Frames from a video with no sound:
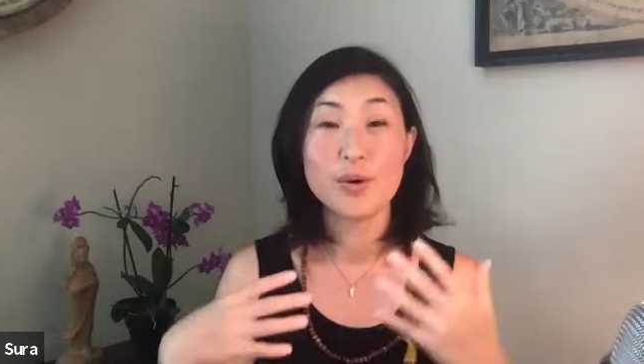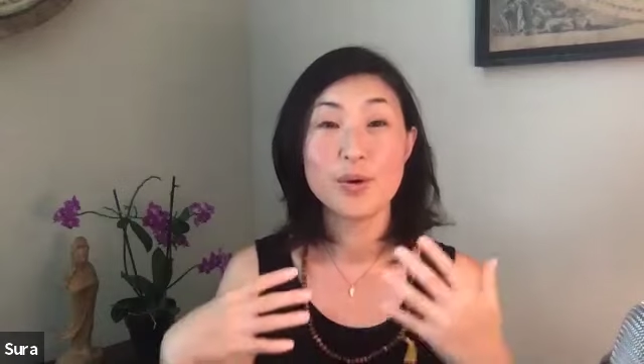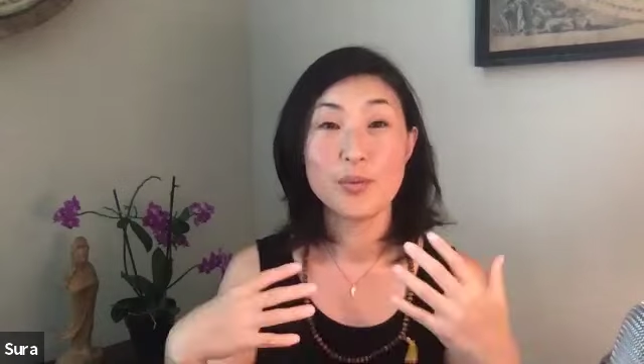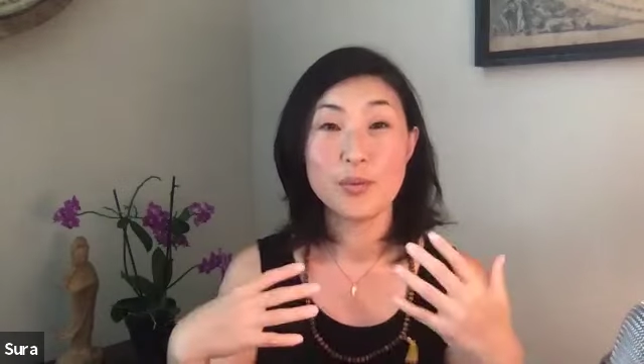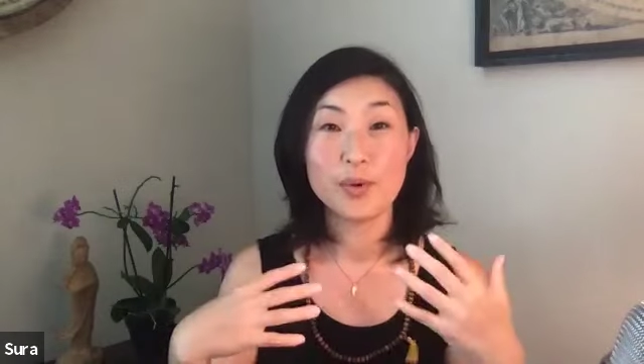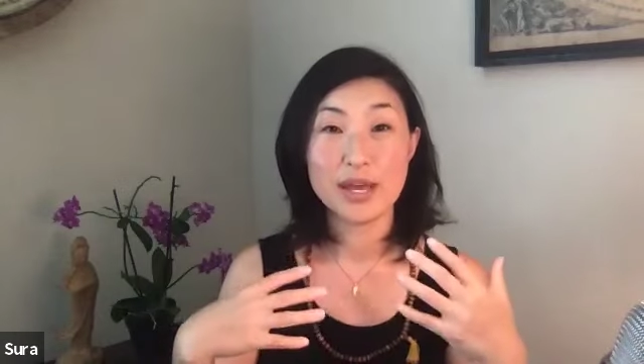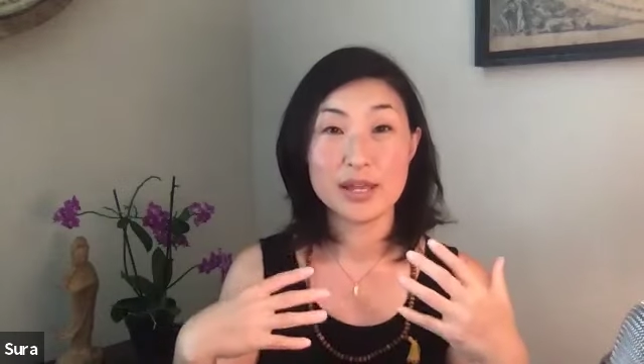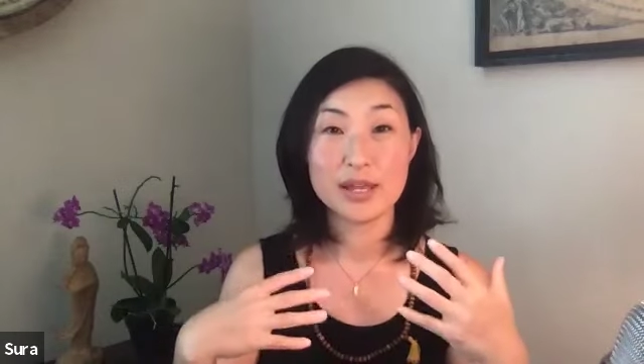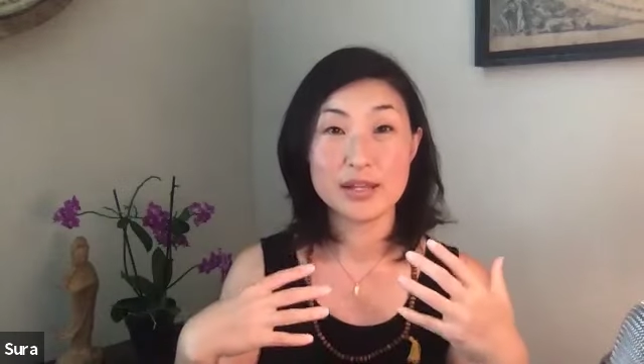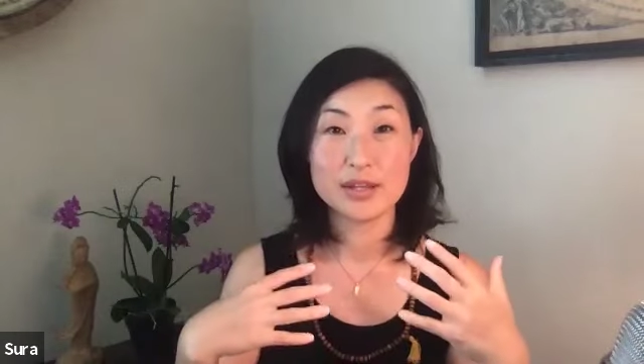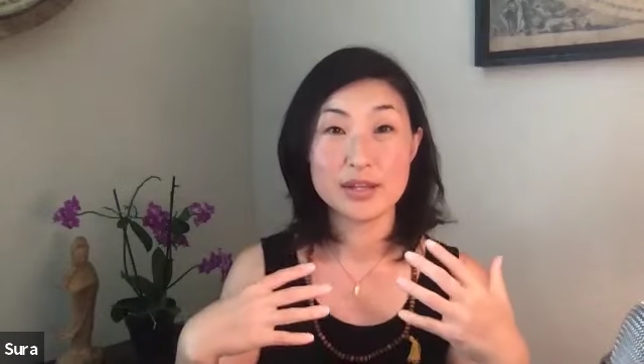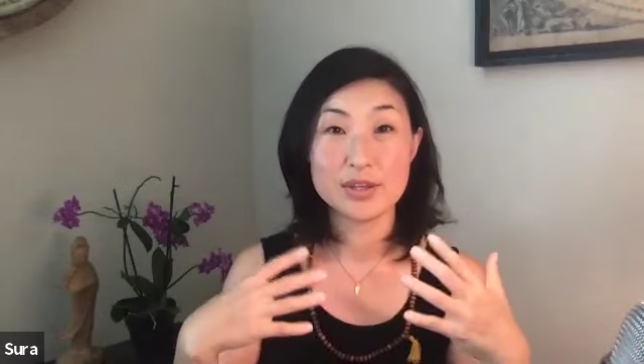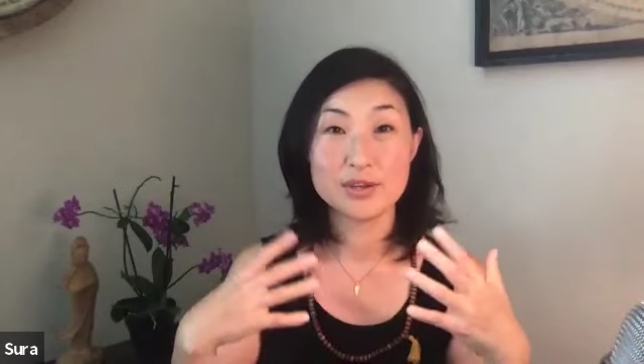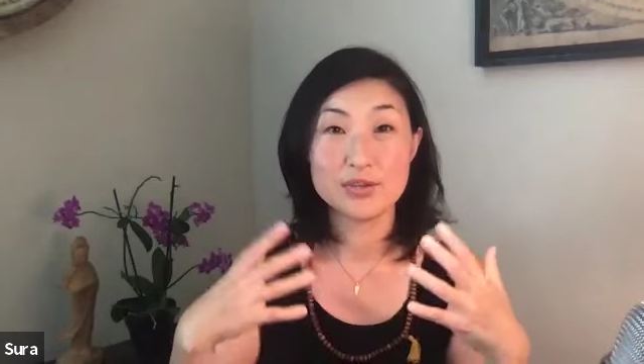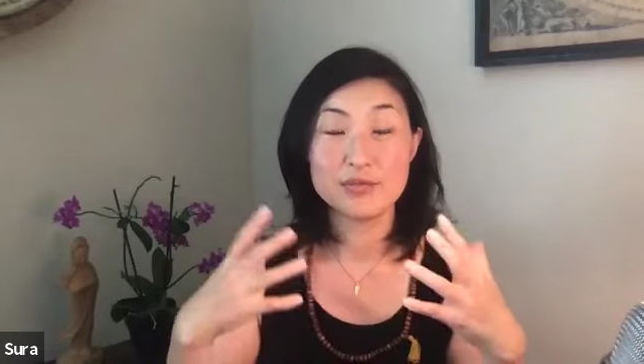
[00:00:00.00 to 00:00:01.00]
when
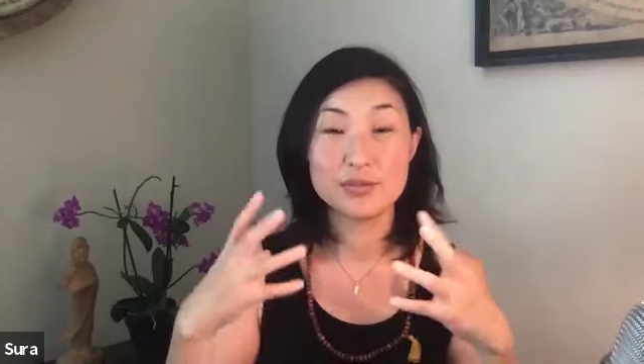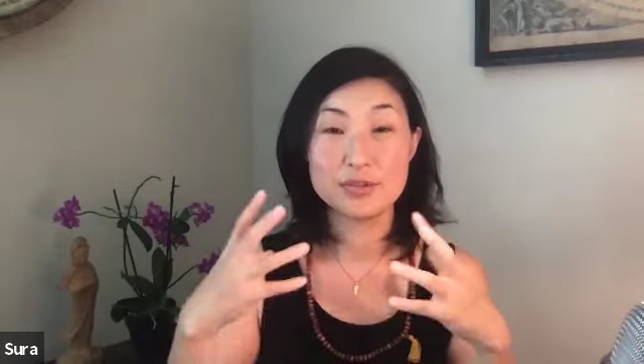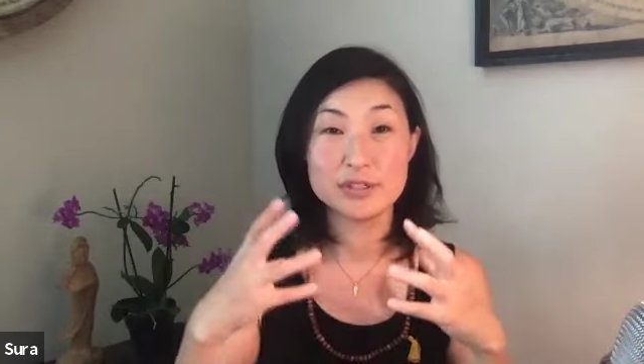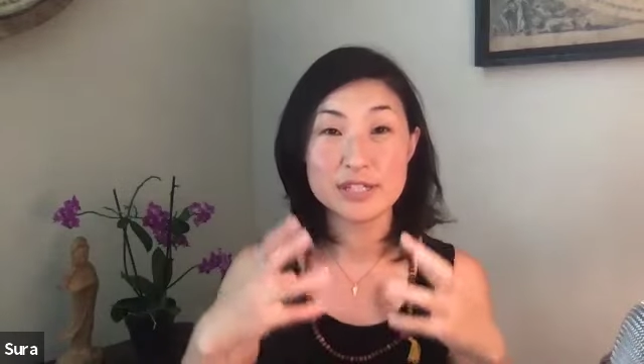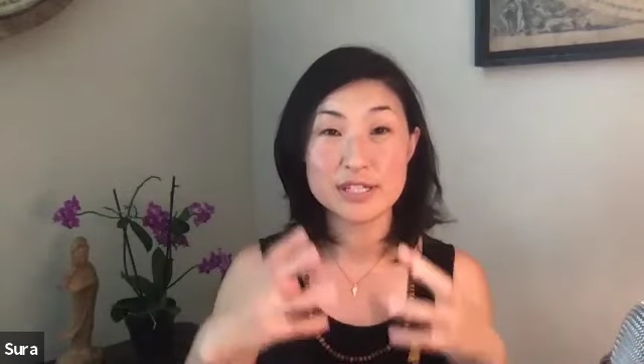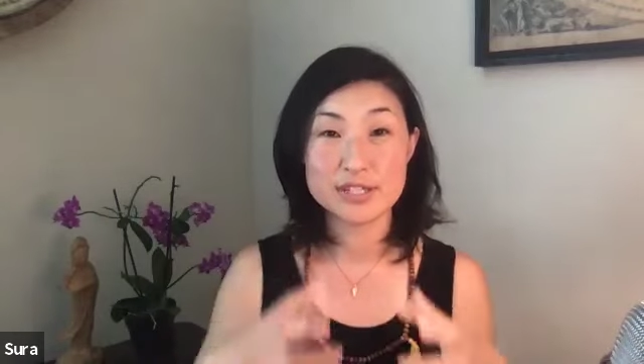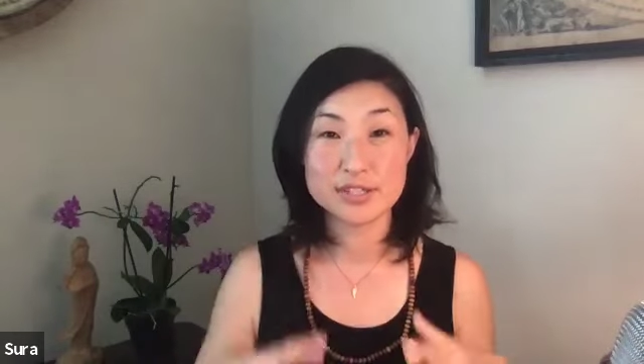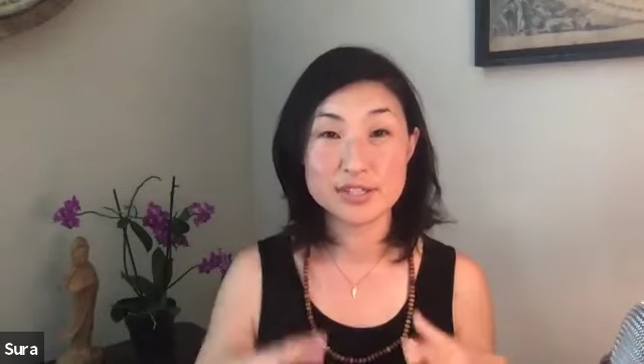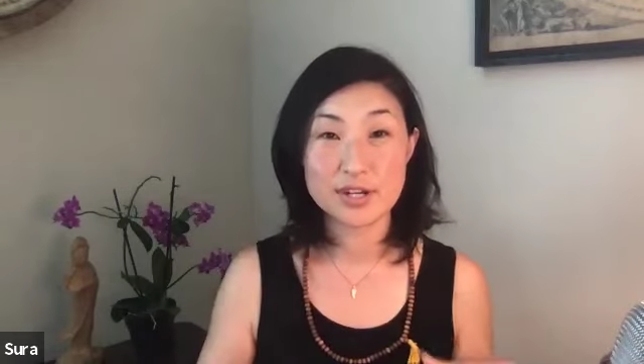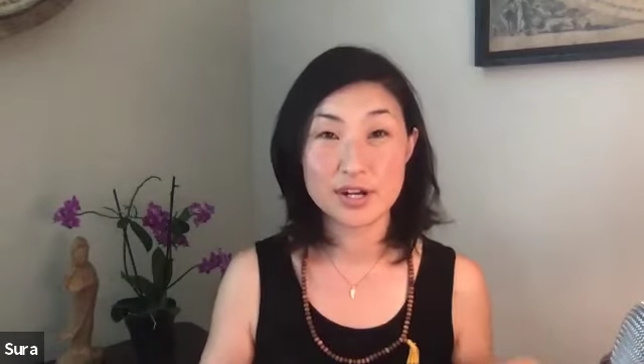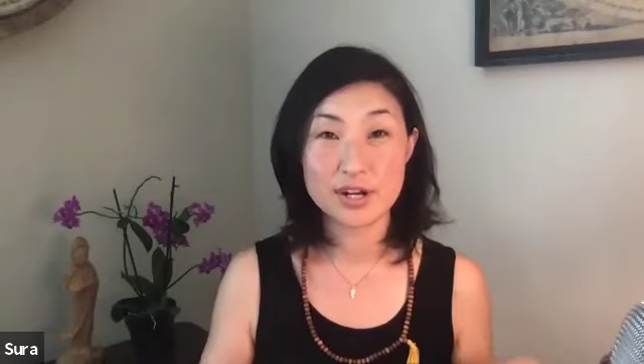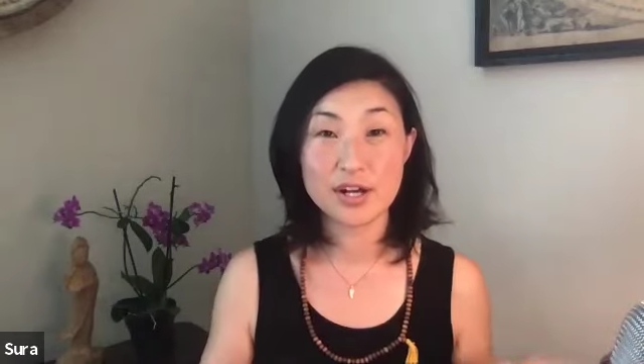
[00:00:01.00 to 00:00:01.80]
you've released